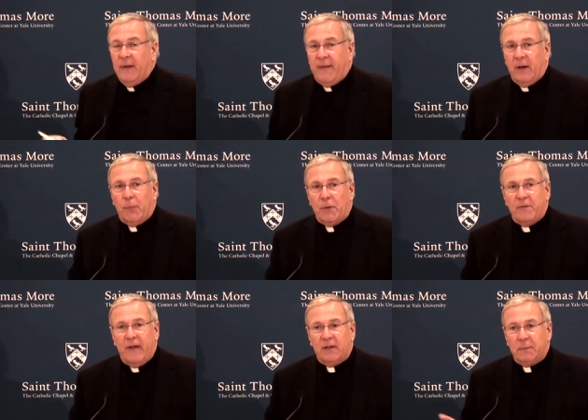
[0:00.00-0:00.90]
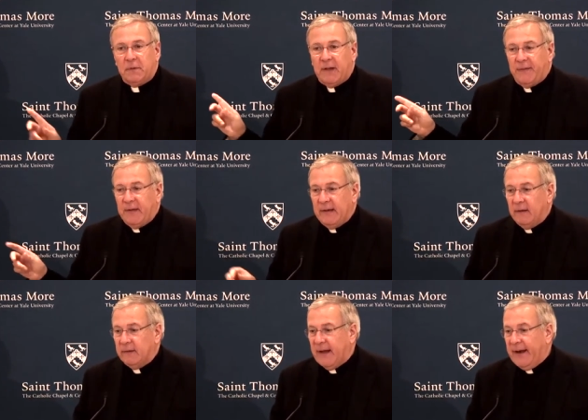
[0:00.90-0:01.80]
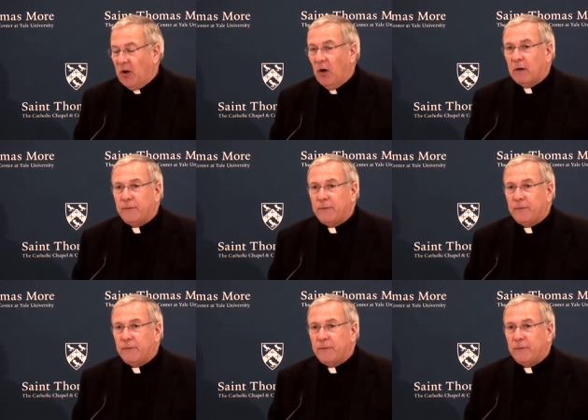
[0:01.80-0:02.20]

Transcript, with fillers: They are both available in the dining hall